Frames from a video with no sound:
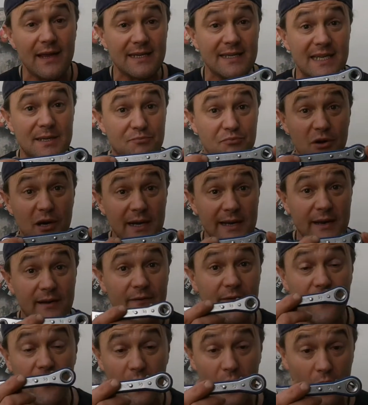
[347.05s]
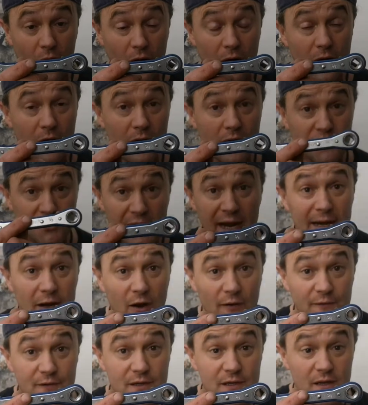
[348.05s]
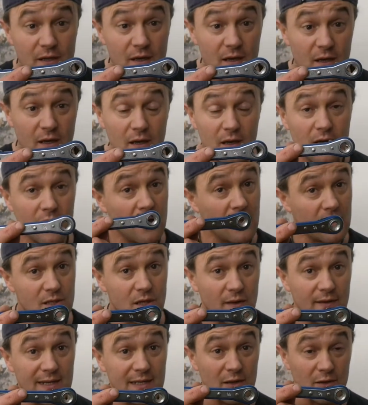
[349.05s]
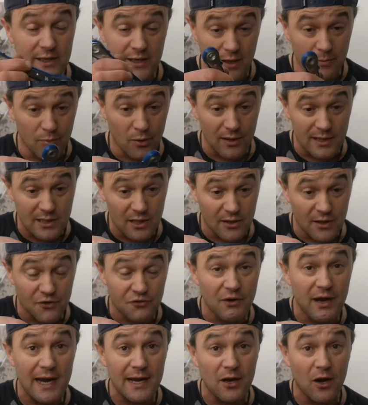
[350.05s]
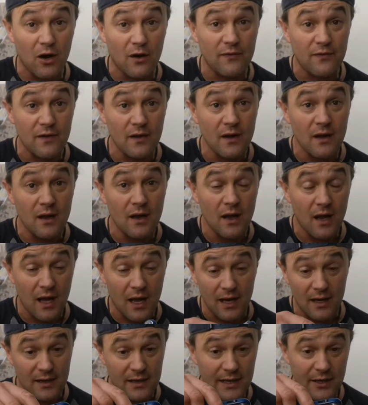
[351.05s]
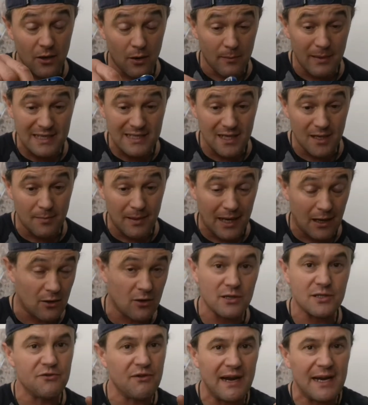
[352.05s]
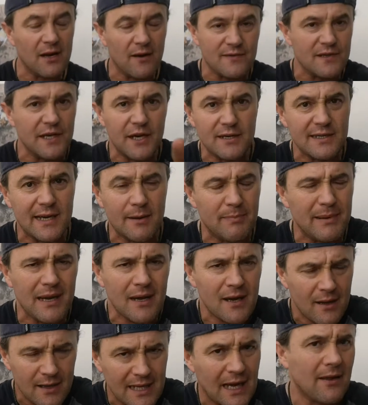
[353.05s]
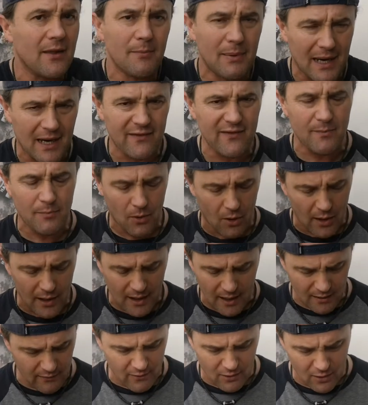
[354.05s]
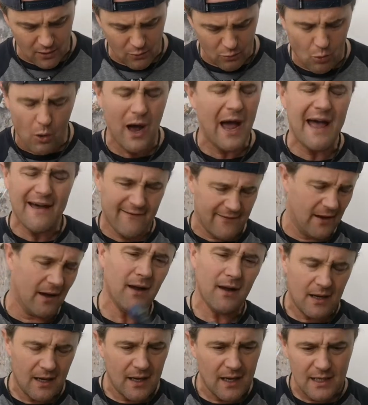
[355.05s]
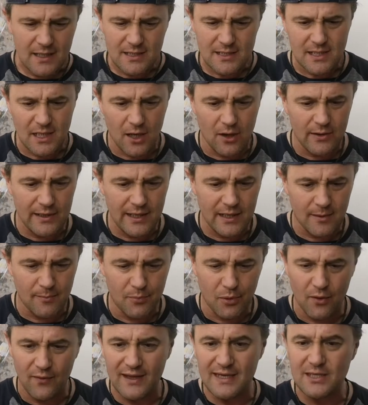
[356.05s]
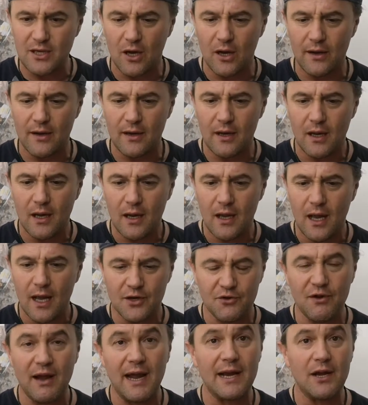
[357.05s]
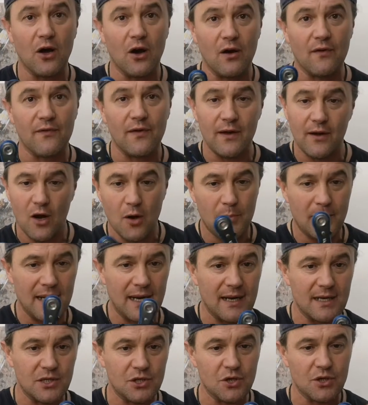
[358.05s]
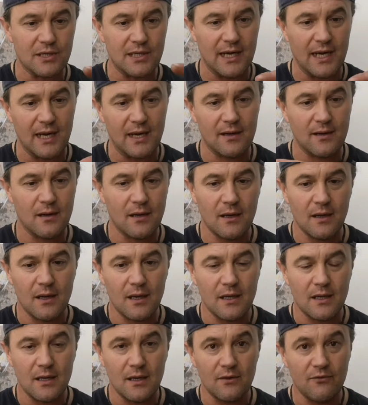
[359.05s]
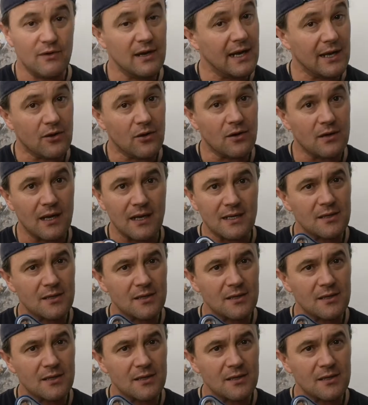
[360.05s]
This is brilliant for drain offs. So this will, you can put this on a drain off and you're not messing about, because drain offs are usually down the back of a boiler or whatever. So you can put this on a drain off and open it and shut it. Really good.